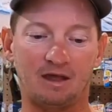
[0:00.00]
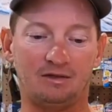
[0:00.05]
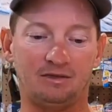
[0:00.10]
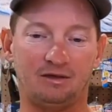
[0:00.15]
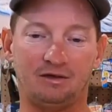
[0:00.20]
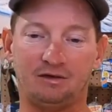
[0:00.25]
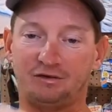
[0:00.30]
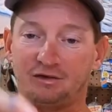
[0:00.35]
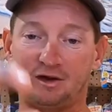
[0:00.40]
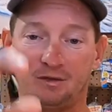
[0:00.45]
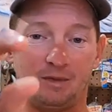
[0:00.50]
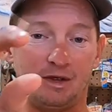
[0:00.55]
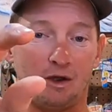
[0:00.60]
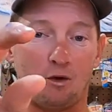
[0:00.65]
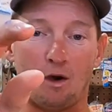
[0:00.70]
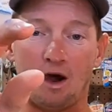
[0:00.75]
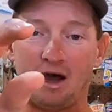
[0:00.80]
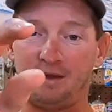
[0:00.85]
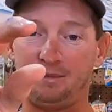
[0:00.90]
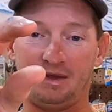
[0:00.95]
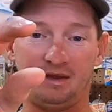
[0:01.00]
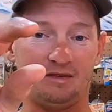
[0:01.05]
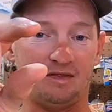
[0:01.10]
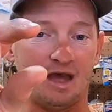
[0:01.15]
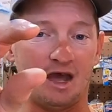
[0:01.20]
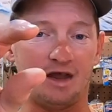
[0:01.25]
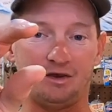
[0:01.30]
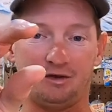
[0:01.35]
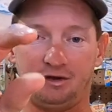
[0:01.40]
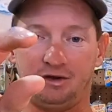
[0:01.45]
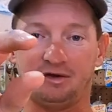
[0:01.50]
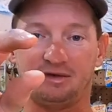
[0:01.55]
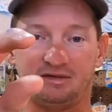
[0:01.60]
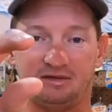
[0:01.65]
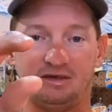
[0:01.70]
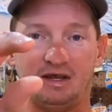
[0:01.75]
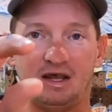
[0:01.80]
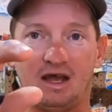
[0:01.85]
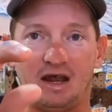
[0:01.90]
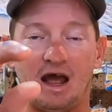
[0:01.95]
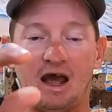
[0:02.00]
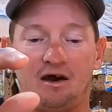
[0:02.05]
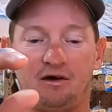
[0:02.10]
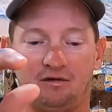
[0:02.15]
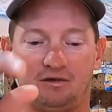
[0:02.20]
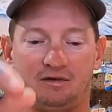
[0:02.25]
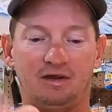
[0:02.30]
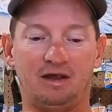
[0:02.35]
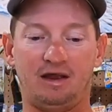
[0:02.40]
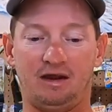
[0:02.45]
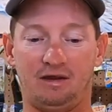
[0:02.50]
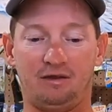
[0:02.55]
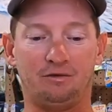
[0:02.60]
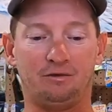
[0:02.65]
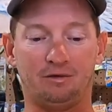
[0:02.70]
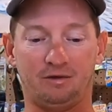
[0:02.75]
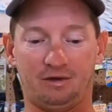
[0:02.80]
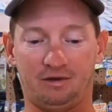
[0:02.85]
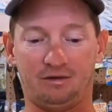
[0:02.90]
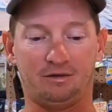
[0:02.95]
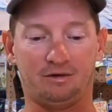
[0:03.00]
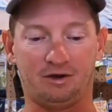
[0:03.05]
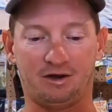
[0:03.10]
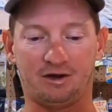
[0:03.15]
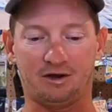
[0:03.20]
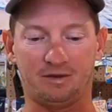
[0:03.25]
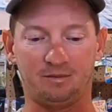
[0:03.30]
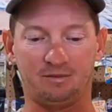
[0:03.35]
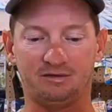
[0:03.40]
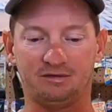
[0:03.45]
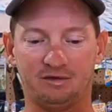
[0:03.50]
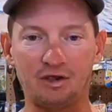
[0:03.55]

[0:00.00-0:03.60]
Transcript: there's going to be quite a bit of that hook sticking out, and it'll hook them,